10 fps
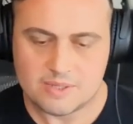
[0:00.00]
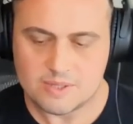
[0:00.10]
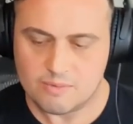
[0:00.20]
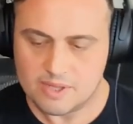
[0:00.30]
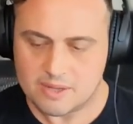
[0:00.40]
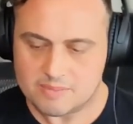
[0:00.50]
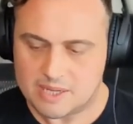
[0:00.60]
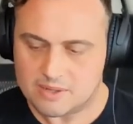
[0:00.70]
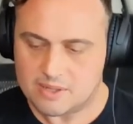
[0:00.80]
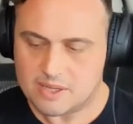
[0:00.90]
So it really comes
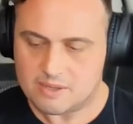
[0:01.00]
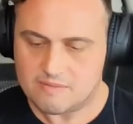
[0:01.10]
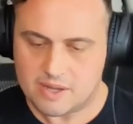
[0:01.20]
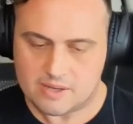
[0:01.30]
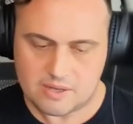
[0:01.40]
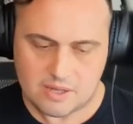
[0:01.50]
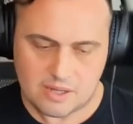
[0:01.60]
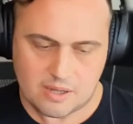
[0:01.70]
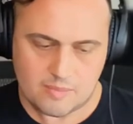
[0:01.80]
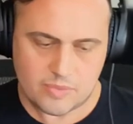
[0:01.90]
down to like you've got
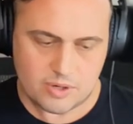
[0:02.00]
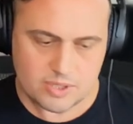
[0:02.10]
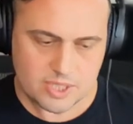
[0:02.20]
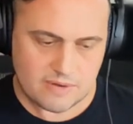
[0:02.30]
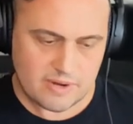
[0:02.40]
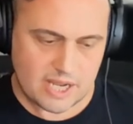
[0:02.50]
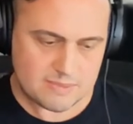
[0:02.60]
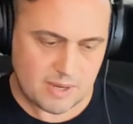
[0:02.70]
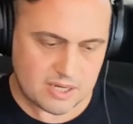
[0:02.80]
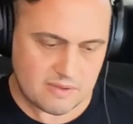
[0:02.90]
um, your discovery
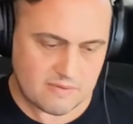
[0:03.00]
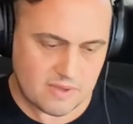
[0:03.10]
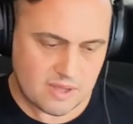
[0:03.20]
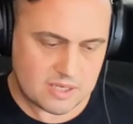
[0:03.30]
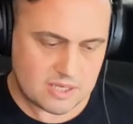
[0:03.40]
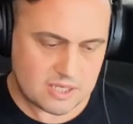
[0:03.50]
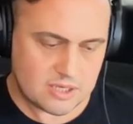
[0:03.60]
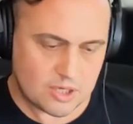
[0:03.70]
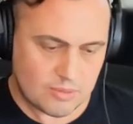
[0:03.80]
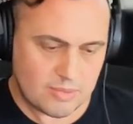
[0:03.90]
aspect of
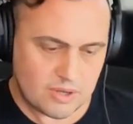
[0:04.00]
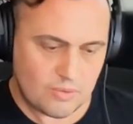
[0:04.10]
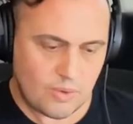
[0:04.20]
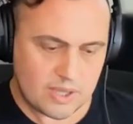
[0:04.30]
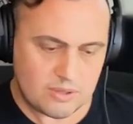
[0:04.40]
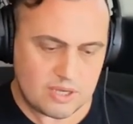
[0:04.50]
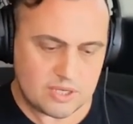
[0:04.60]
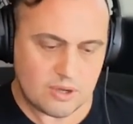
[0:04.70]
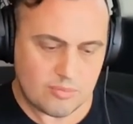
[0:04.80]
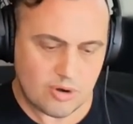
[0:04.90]
determining what you need
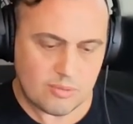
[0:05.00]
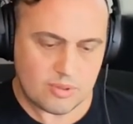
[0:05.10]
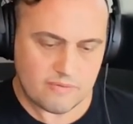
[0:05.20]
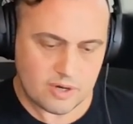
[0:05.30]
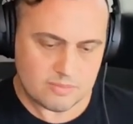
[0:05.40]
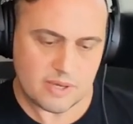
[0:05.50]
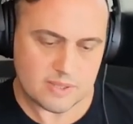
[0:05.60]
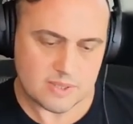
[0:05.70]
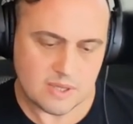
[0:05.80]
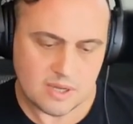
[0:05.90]
to go probe in the first
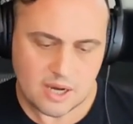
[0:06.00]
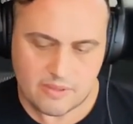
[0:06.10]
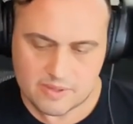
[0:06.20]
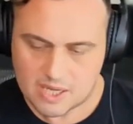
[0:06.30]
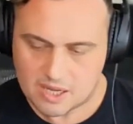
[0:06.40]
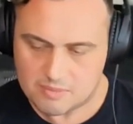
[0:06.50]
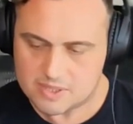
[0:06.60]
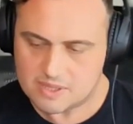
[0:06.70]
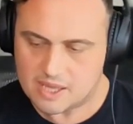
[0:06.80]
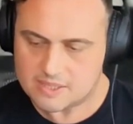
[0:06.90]
place. And the second
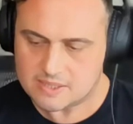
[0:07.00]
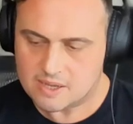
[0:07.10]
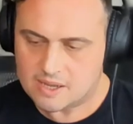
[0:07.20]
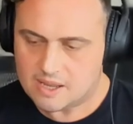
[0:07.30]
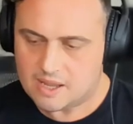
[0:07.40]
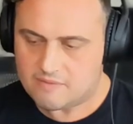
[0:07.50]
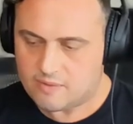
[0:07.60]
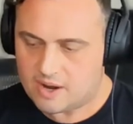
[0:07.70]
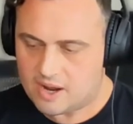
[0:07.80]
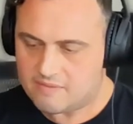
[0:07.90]
piece of that is
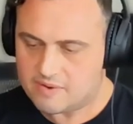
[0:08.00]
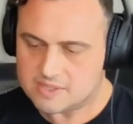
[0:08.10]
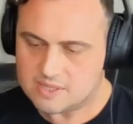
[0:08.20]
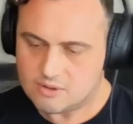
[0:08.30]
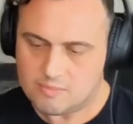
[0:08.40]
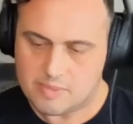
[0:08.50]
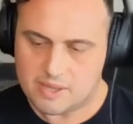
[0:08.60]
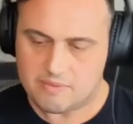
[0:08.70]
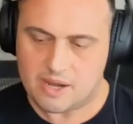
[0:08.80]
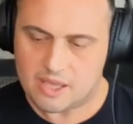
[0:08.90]
for every single
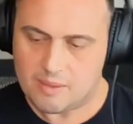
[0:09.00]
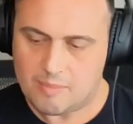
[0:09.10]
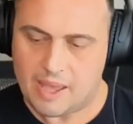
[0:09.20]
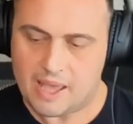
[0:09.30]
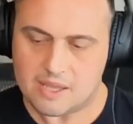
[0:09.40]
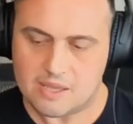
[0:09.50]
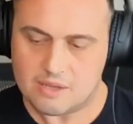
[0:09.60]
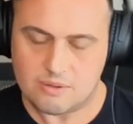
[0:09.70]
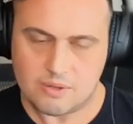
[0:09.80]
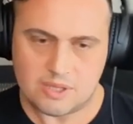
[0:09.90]
bit that I get back,
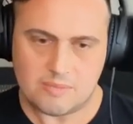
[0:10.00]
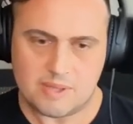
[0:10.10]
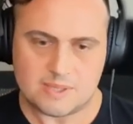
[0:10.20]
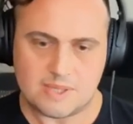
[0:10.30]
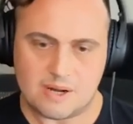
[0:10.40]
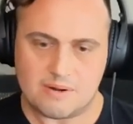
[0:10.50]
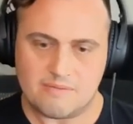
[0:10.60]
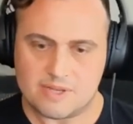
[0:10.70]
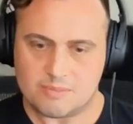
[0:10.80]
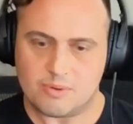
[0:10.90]
including the bits that are
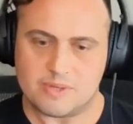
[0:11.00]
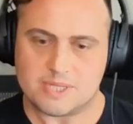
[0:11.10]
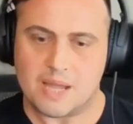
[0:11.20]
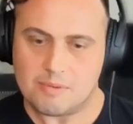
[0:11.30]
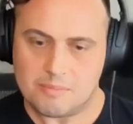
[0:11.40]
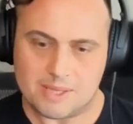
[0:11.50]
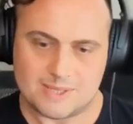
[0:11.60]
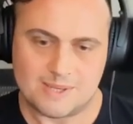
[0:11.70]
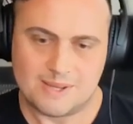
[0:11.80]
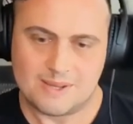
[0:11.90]
invisible, the timing
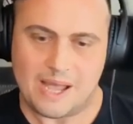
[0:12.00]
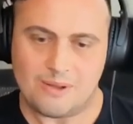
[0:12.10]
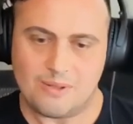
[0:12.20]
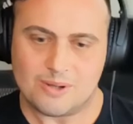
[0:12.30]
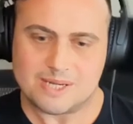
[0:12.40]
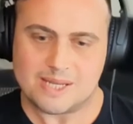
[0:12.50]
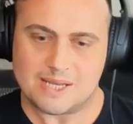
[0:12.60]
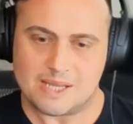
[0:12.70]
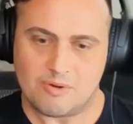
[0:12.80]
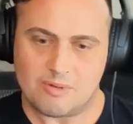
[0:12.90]
bits, how long did it
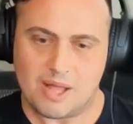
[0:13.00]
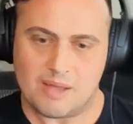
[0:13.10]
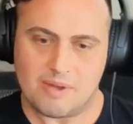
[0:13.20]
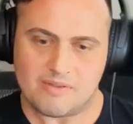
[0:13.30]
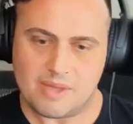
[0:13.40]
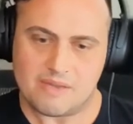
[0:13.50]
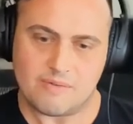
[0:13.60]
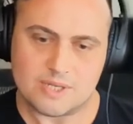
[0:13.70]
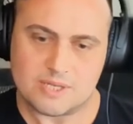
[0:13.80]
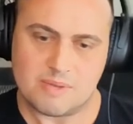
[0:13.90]
take to get a reply back from A
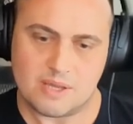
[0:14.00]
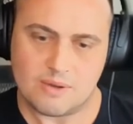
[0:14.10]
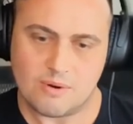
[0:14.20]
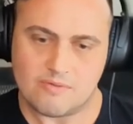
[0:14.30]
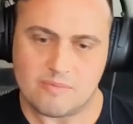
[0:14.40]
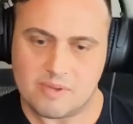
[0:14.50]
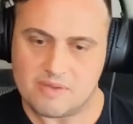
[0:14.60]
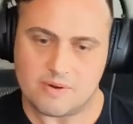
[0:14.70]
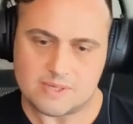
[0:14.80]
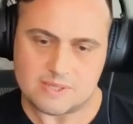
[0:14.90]
versus B or from
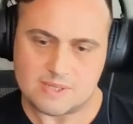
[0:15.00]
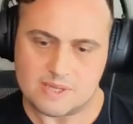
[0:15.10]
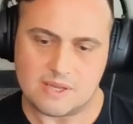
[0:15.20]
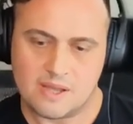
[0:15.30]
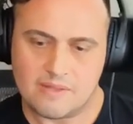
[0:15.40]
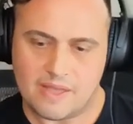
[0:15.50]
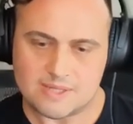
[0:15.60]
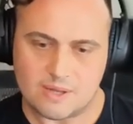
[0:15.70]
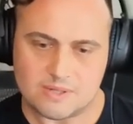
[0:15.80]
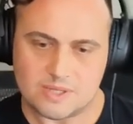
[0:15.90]
B versus C?
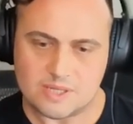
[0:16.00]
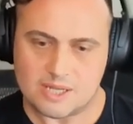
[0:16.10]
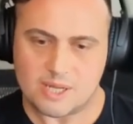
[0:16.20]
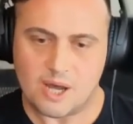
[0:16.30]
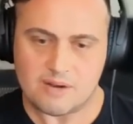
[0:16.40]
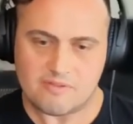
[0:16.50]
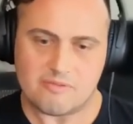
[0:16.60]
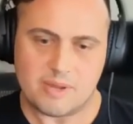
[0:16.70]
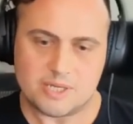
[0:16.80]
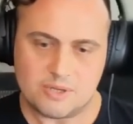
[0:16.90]
That's all just a ton of
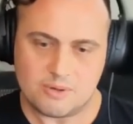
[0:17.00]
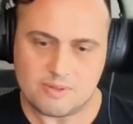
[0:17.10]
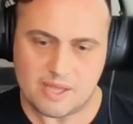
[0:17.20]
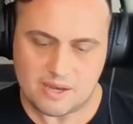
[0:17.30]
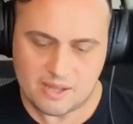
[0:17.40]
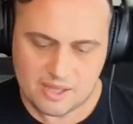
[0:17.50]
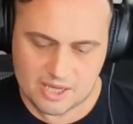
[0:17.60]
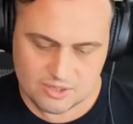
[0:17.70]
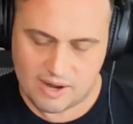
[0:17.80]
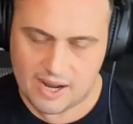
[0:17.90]
information you can then
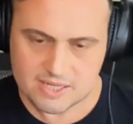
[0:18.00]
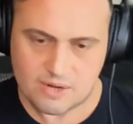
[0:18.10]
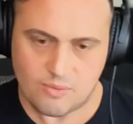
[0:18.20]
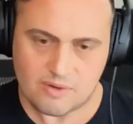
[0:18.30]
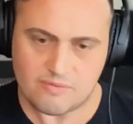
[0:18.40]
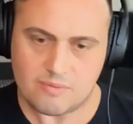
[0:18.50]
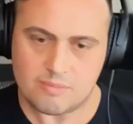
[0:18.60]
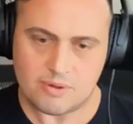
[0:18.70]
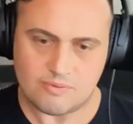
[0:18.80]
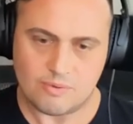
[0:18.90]
extract and work from
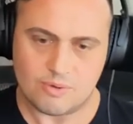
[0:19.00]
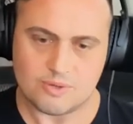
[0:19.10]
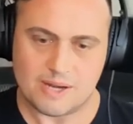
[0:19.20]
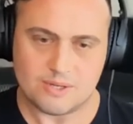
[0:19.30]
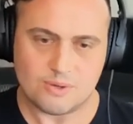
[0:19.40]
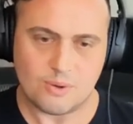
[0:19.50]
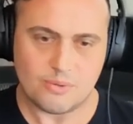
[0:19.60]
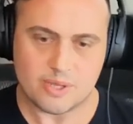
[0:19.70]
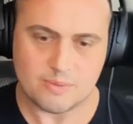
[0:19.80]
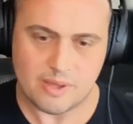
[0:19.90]
and build rules around and do cool
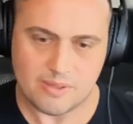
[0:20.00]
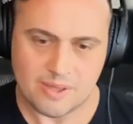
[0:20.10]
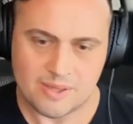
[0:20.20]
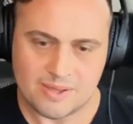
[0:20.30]
things with.